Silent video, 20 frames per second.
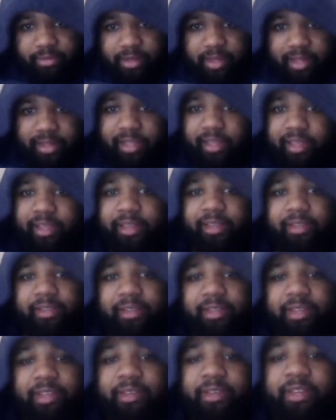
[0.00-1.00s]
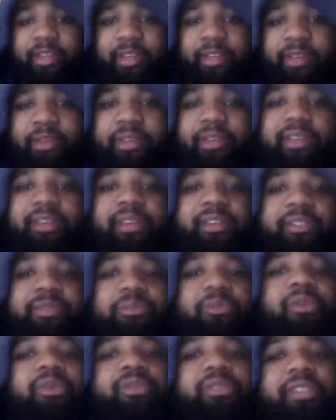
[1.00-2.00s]
I think he's
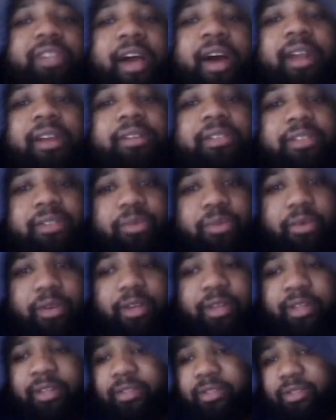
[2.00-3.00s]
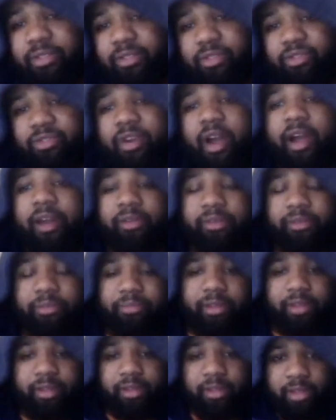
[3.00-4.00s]
more talented where he's trying to
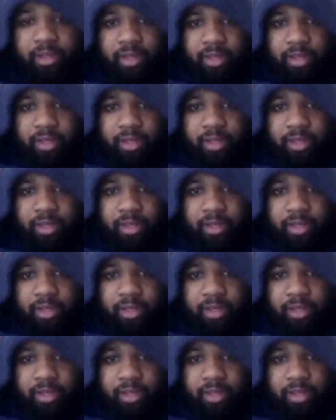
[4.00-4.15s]
be.